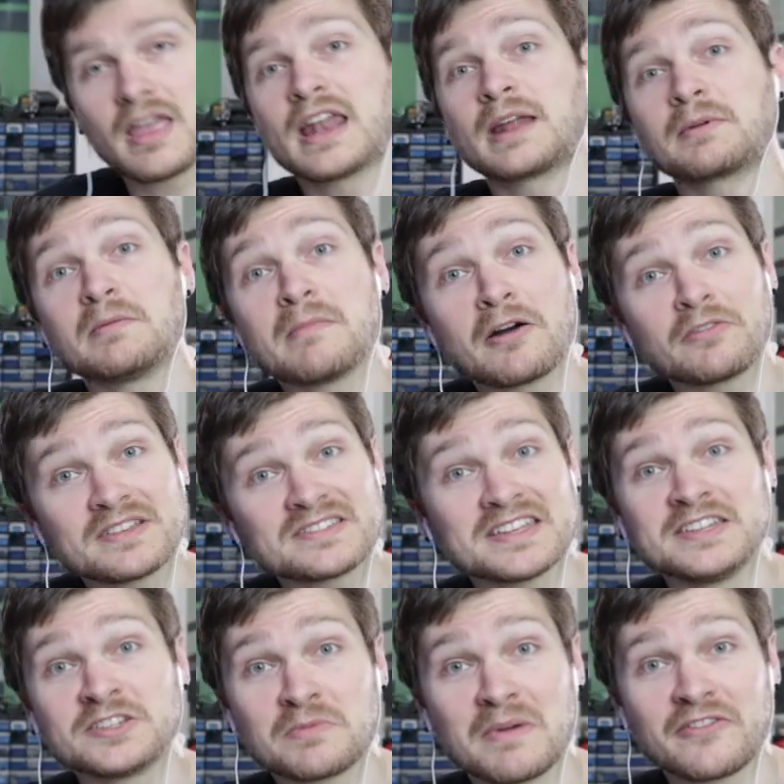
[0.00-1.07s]
and I'm going to mount this
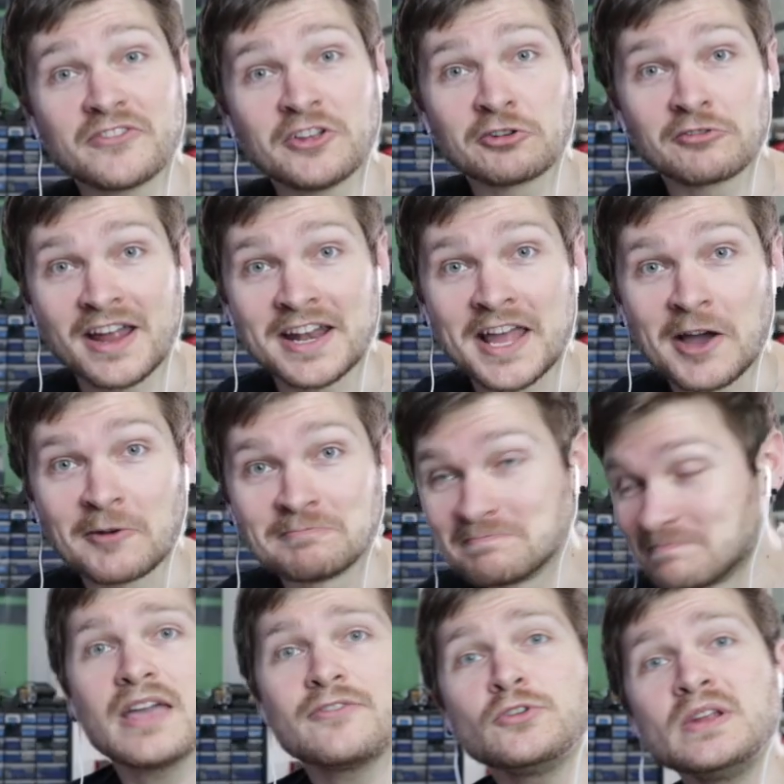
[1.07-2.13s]
into my feeder right now.
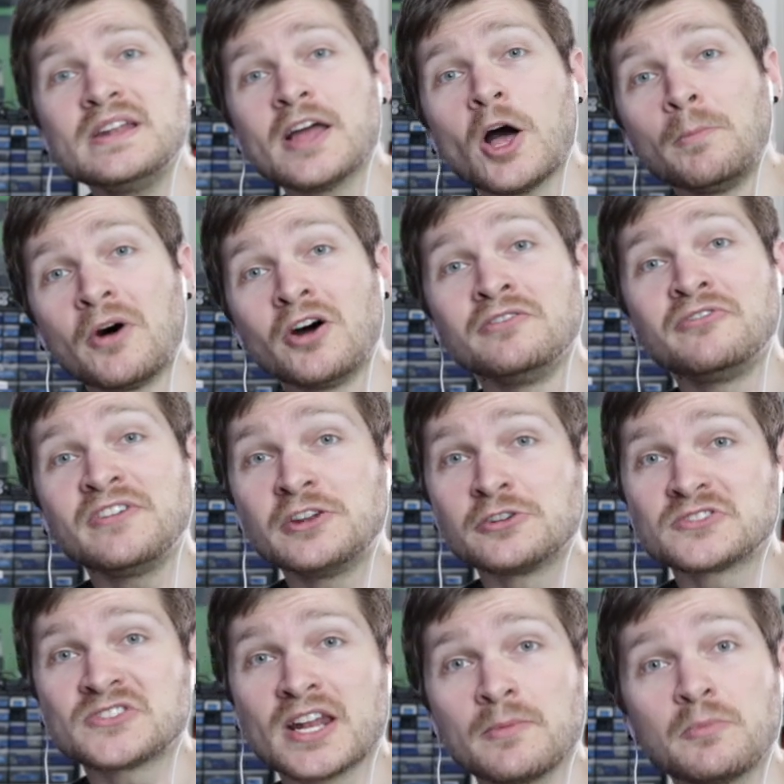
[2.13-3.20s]
If you need help on
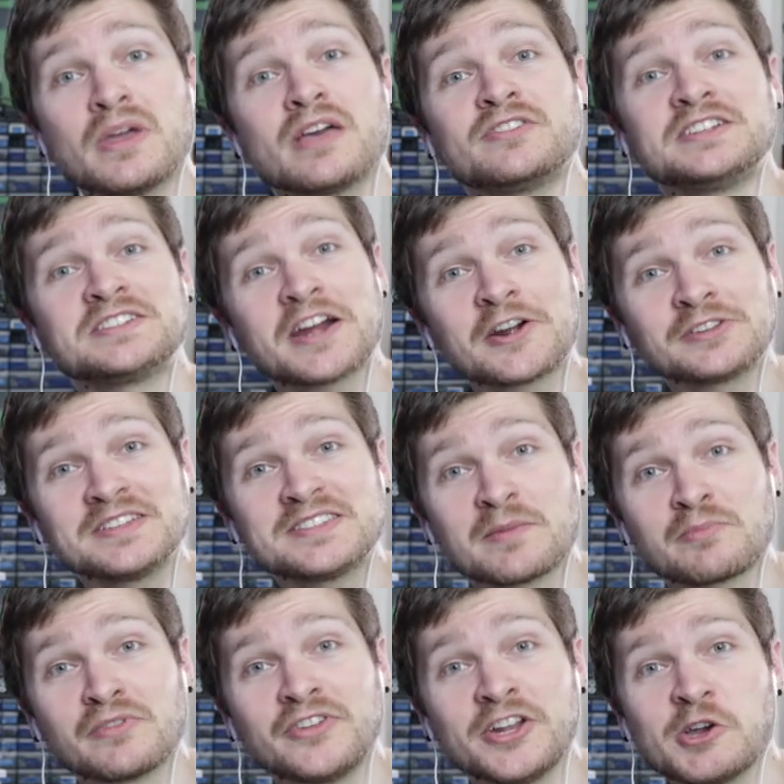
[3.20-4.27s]
feeder setup, we have an entirely
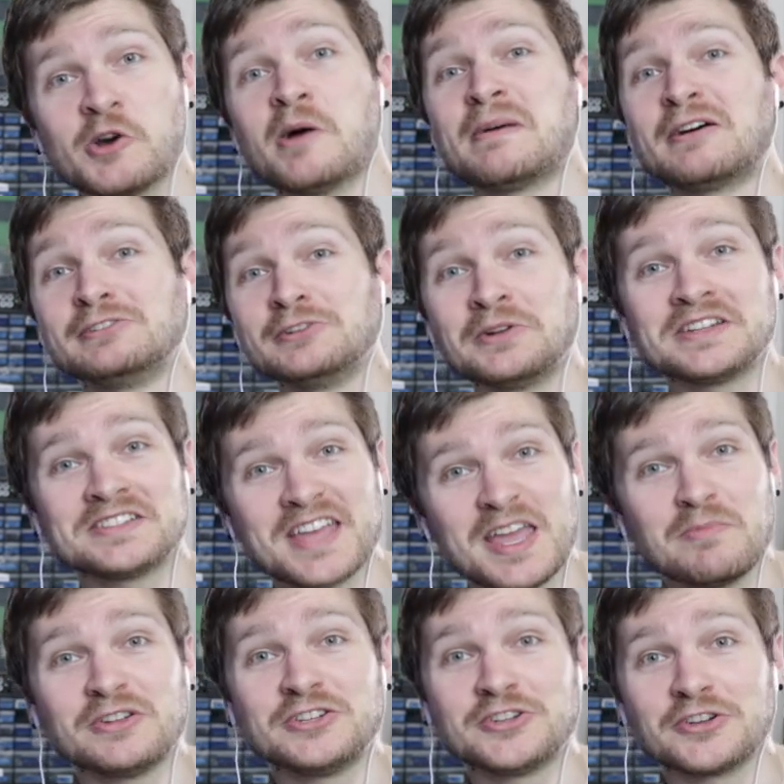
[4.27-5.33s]
separate video about loading
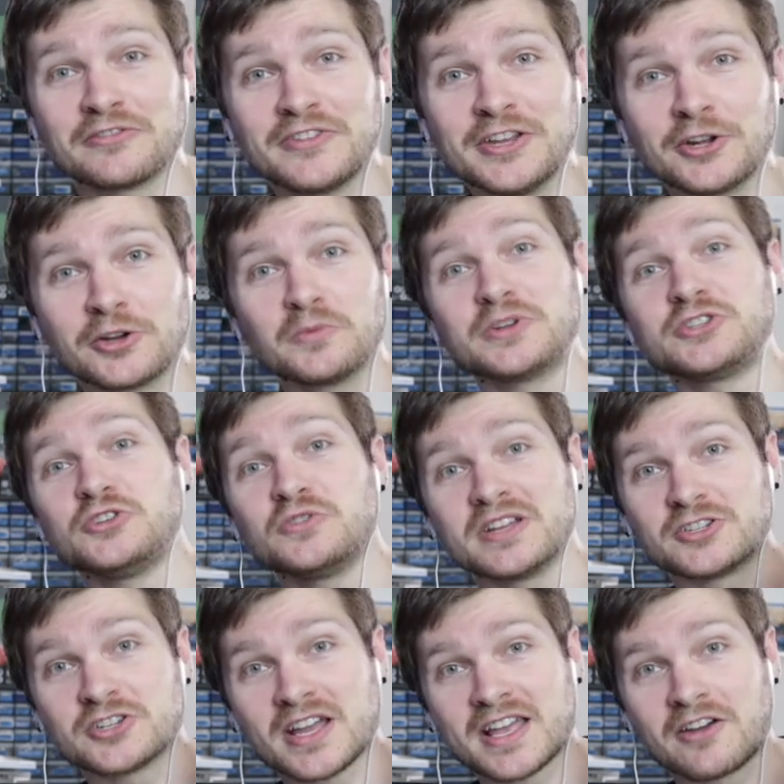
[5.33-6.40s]
tape into your feeder, which you
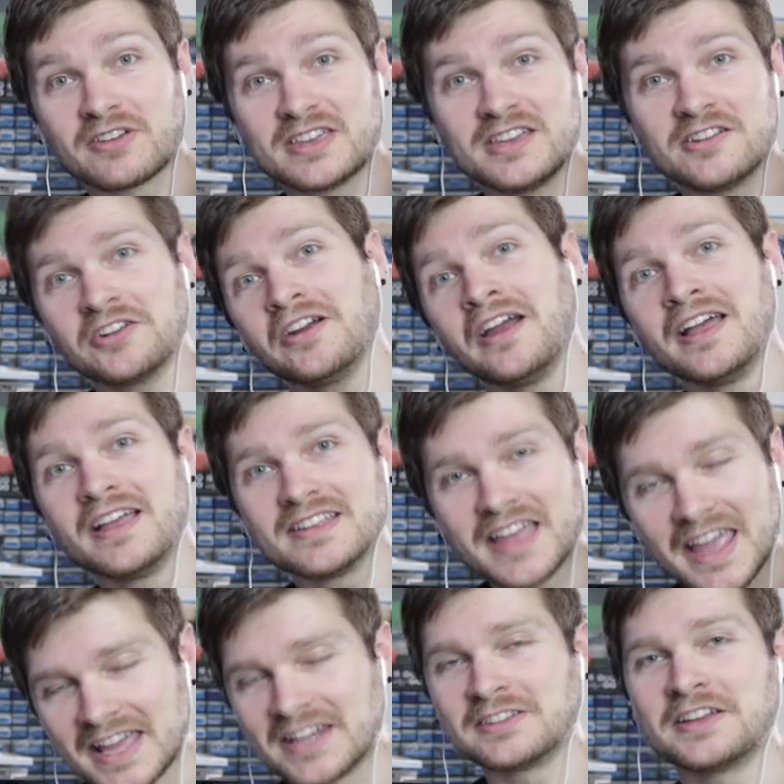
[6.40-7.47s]
can check out here, and a